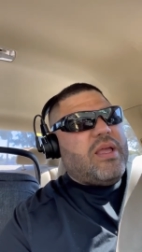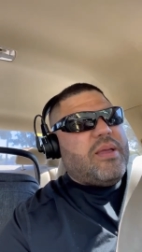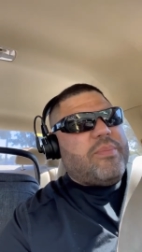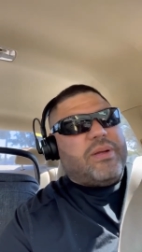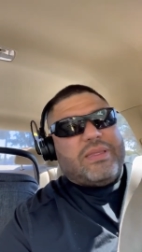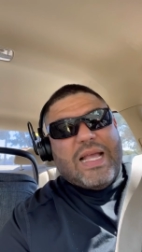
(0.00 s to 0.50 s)

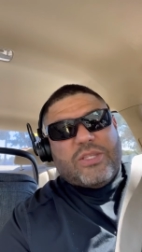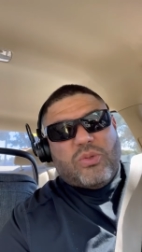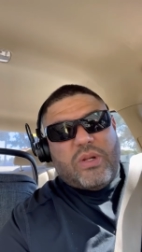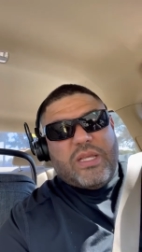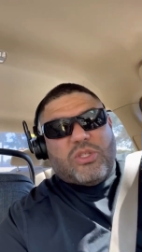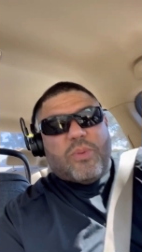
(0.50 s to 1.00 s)
But that's
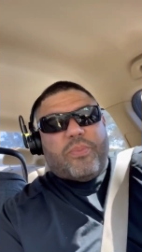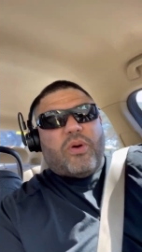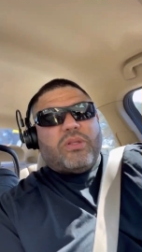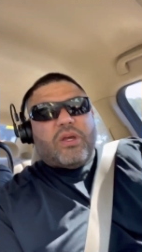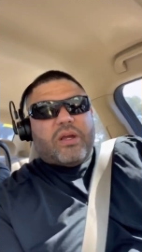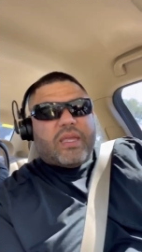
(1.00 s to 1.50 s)
what it is. Your
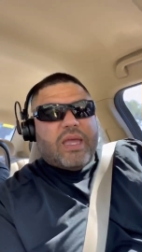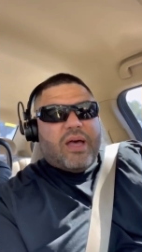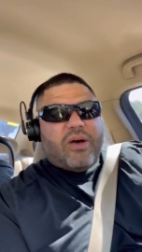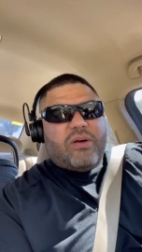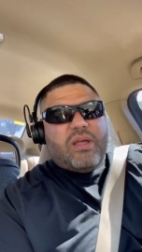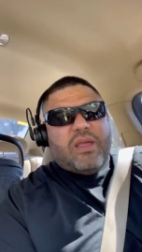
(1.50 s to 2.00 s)
boy,
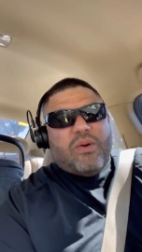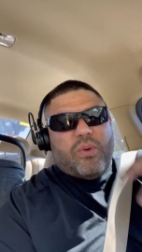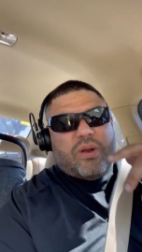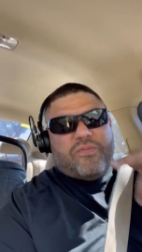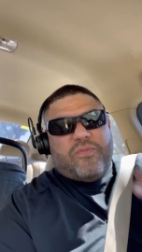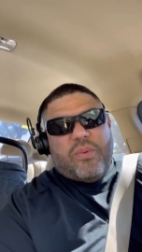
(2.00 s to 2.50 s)
Kel, with
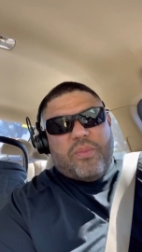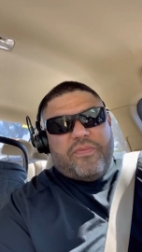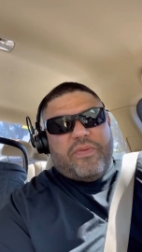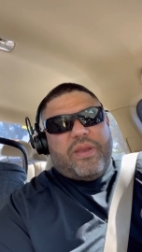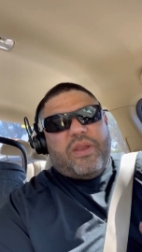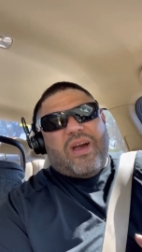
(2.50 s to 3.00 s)
an informative
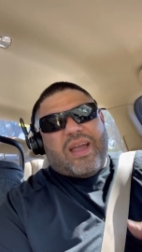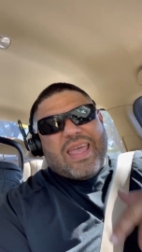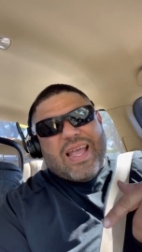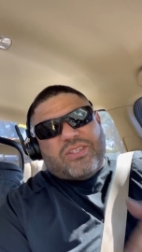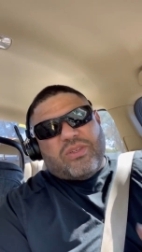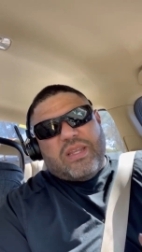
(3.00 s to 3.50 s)
video. I'll
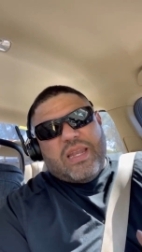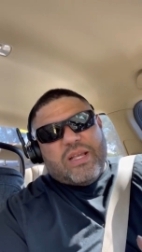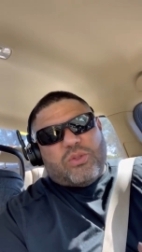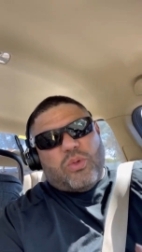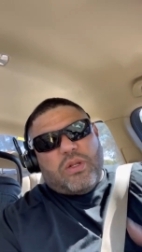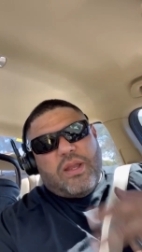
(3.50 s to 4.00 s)
catch you in the
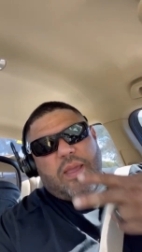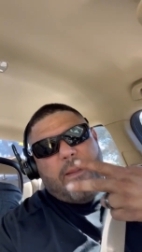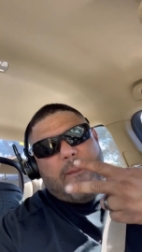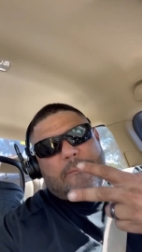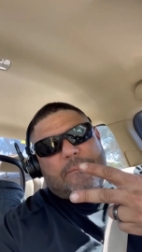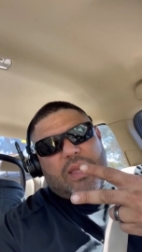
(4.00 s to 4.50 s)
next one.
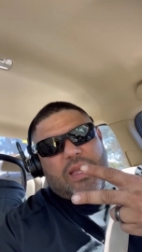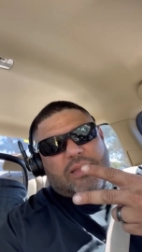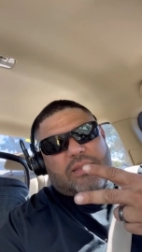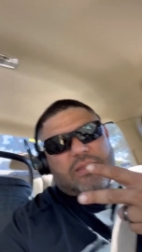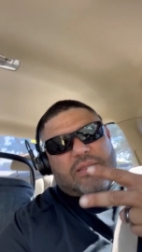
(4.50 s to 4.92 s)
Peace.